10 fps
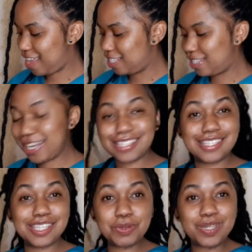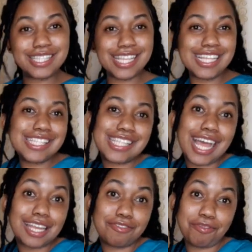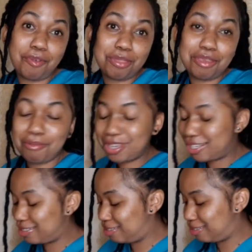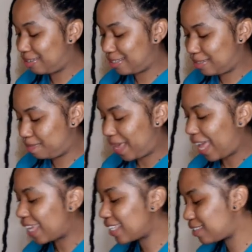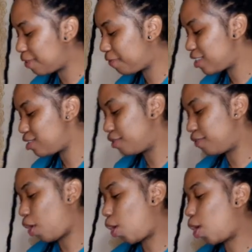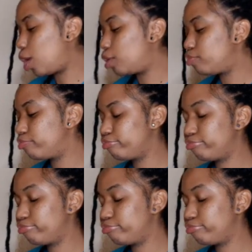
So let's see what's inside a fourth year medical student's bag. So first of all,